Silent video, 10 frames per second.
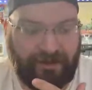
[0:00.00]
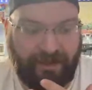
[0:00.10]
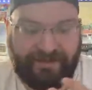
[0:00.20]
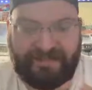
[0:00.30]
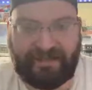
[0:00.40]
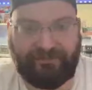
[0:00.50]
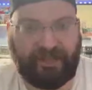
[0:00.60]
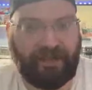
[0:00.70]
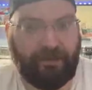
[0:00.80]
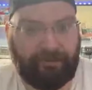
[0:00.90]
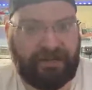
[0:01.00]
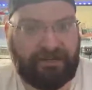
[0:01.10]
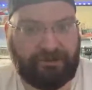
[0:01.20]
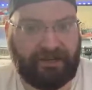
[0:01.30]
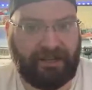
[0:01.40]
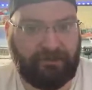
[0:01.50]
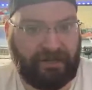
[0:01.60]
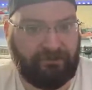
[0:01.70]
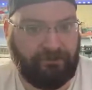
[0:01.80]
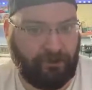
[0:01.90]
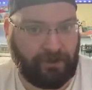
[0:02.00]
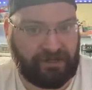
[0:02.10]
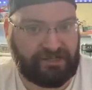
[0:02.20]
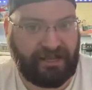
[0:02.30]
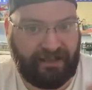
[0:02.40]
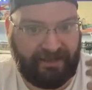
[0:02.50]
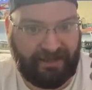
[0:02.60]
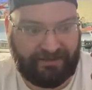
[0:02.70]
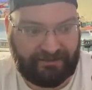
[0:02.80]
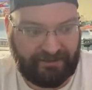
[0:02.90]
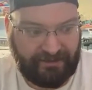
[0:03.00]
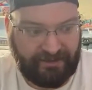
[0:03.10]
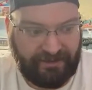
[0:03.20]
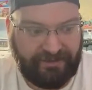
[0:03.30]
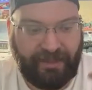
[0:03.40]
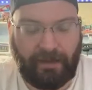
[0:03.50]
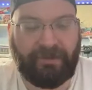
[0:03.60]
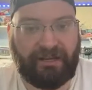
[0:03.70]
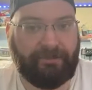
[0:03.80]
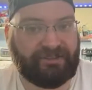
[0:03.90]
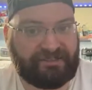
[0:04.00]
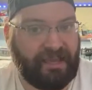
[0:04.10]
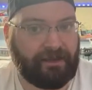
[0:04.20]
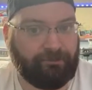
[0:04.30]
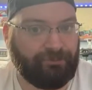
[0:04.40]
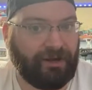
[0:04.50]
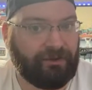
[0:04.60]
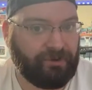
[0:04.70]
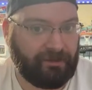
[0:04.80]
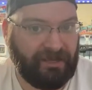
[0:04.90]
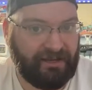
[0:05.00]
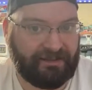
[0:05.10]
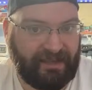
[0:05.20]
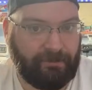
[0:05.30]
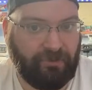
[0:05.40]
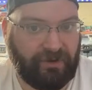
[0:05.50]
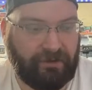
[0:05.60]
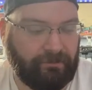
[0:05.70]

instead of a company doing it and being forced and then not being able to take a break when I'm hitting that point.